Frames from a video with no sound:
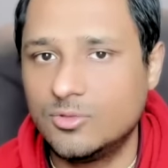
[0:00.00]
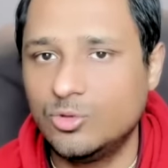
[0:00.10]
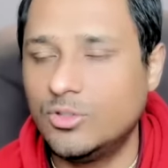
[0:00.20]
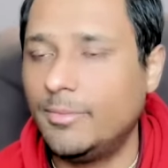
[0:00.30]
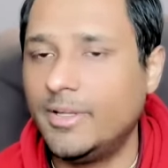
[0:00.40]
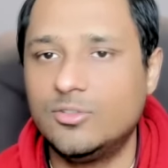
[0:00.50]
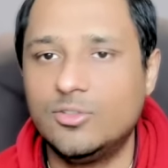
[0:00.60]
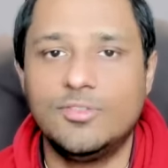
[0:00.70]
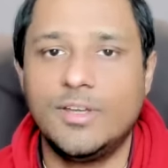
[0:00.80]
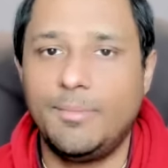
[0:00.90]
to the best
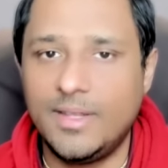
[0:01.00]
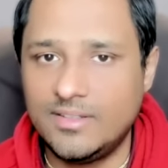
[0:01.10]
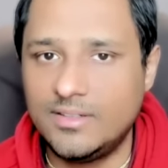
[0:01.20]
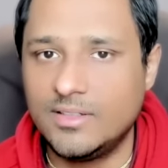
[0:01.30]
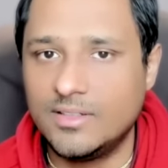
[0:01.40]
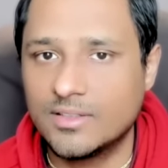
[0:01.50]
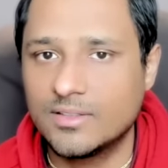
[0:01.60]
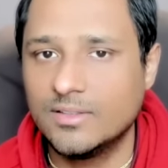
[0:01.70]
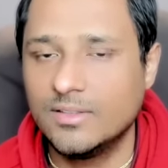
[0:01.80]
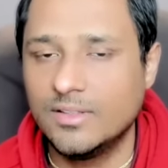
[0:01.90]
of capacity.
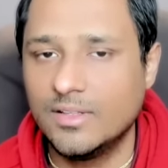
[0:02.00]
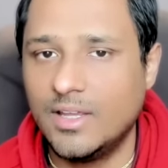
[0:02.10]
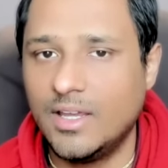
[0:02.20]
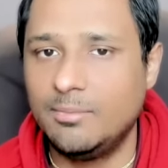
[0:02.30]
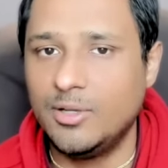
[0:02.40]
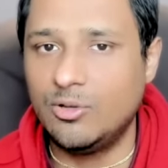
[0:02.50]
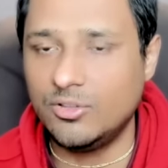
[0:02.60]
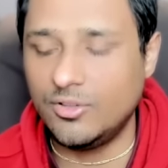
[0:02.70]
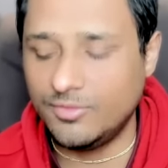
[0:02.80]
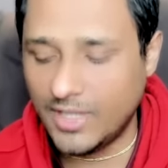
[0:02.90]
And
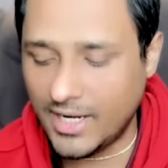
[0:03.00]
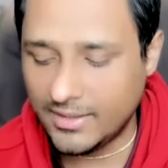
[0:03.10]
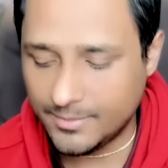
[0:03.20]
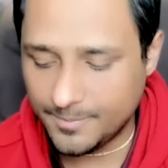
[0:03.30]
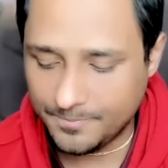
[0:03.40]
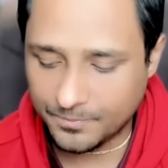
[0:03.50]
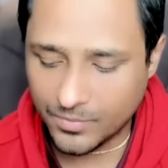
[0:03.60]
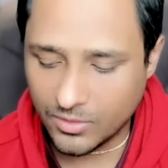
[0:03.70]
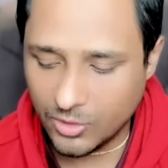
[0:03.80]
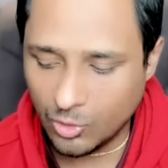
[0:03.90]
because of that,
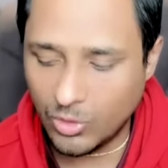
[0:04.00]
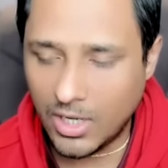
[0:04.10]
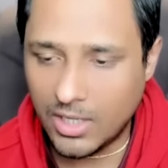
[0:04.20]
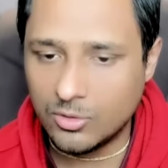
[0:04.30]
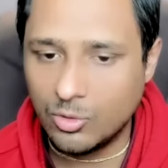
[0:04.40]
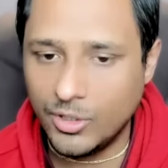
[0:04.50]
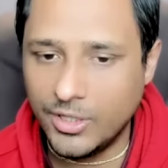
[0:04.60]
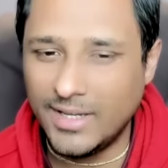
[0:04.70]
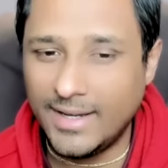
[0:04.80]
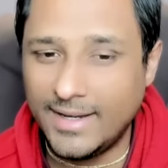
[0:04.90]
you are
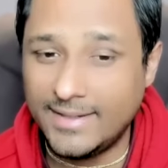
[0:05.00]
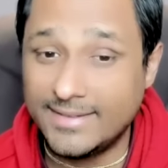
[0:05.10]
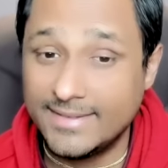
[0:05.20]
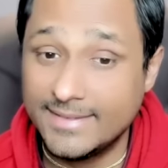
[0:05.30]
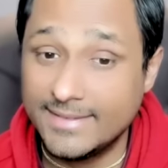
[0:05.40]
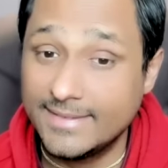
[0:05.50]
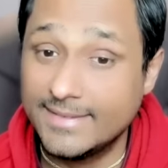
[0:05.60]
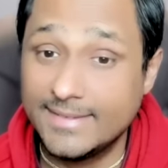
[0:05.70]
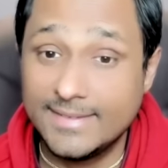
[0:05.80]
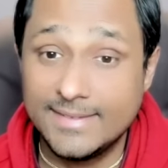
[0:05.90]
going and
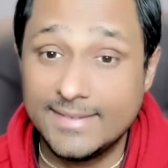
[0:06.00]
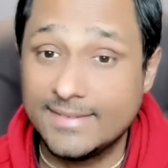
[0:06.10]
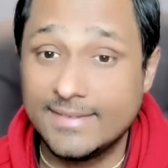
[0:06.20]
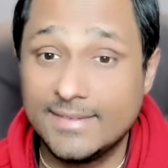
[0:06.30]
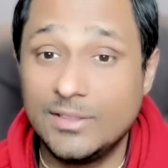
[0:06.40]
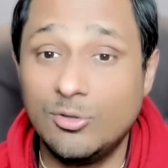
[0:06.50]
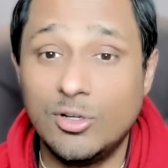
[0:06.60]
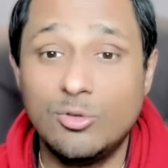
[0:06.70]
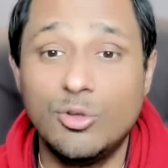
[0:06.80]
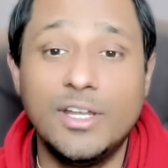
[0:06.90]
you
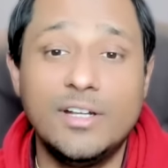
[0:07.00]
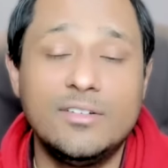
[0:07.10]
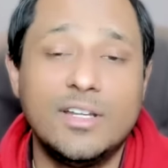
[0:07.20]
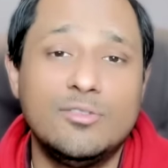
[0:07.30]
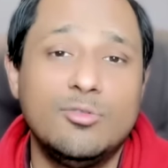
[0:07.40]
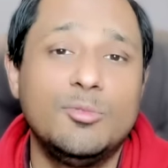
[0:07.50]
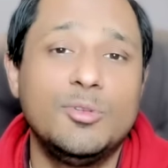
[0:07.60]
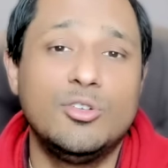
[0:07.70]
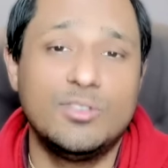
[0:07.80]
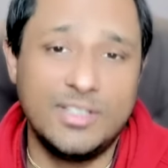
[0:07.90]
are going and
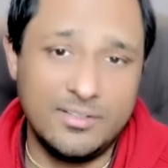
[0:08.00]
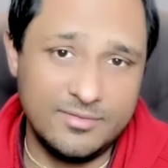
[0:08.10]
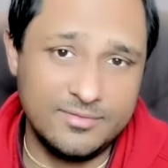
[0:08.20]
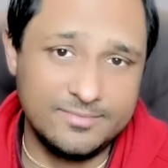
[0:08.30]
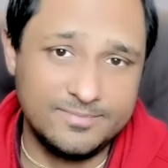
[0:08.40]
transforming yourself.